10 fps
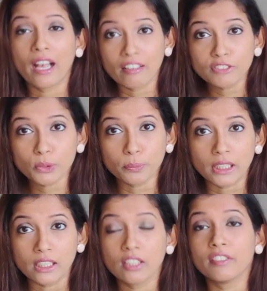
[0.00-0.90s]
have to
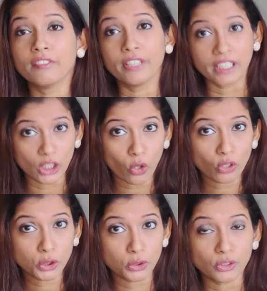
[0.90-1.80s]
be very
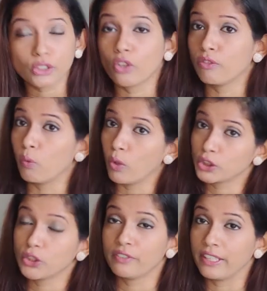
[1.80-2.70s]
cautious of
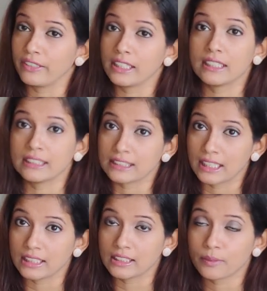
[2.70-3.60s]
what you're wearing
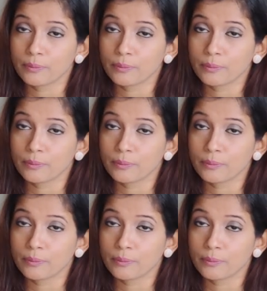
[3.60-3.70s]
inside.